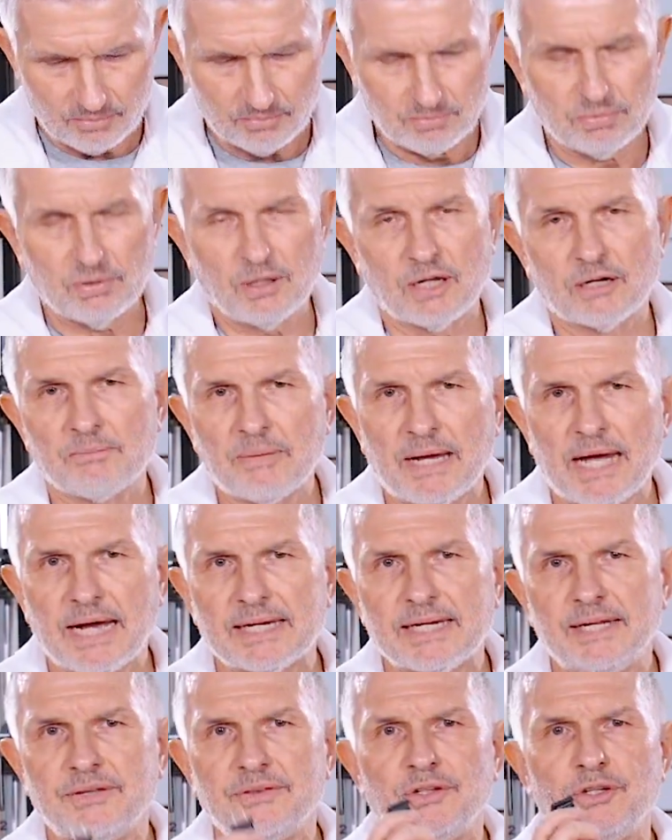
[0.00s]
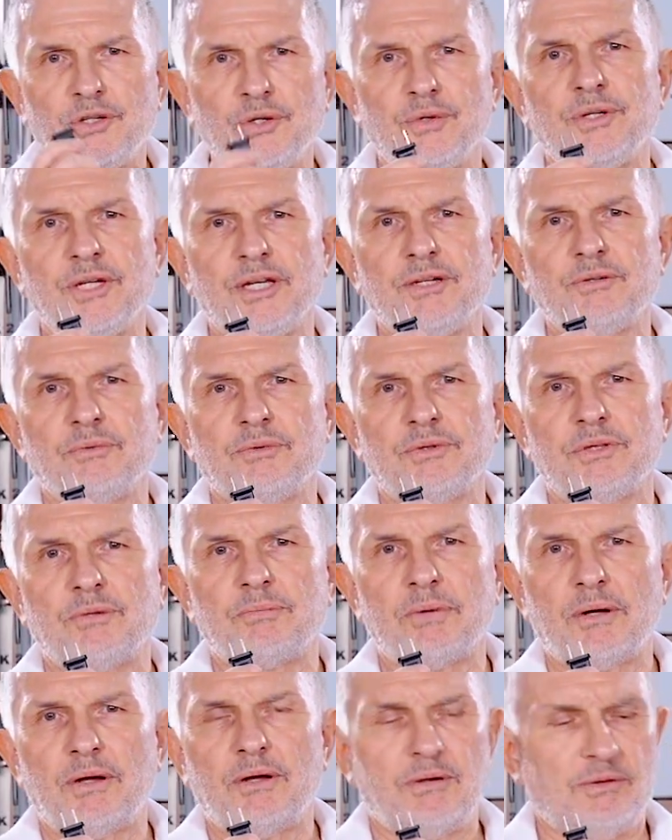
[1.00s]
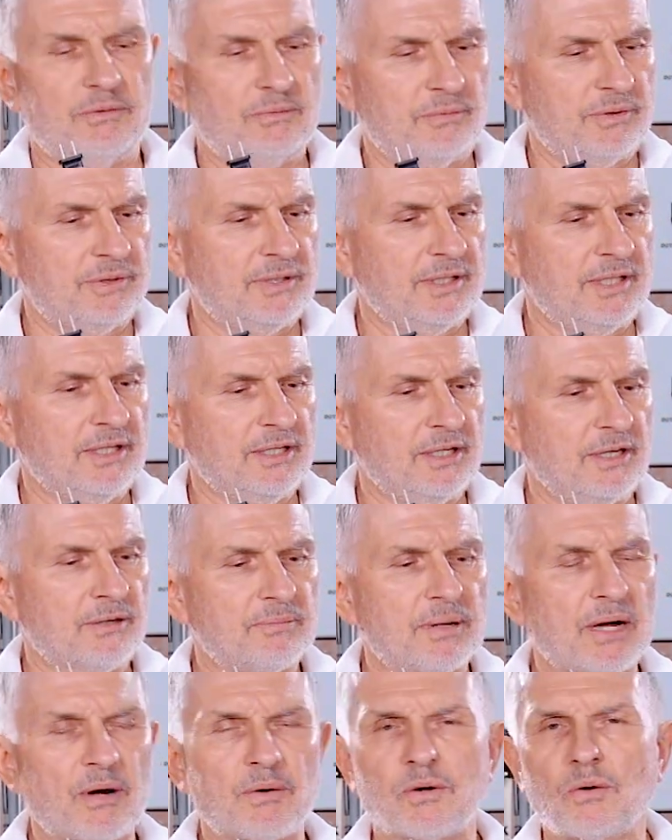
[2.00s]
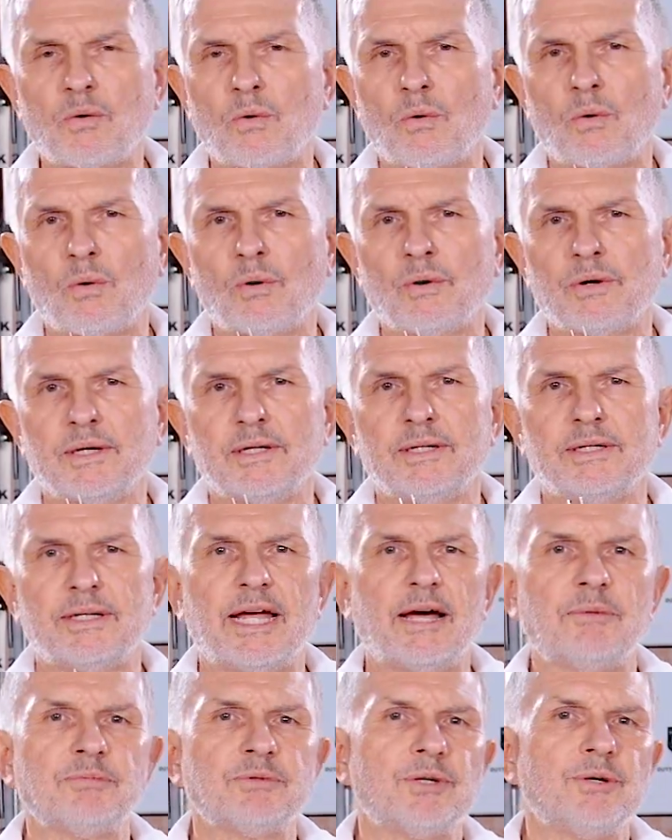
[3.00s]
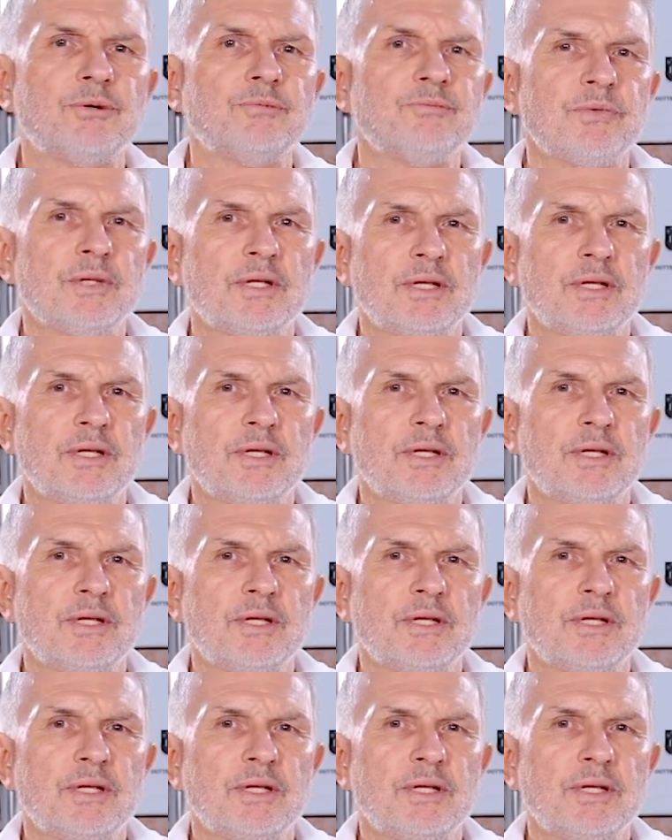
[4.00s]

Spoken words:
plug back in the unit with the power cord and adapter,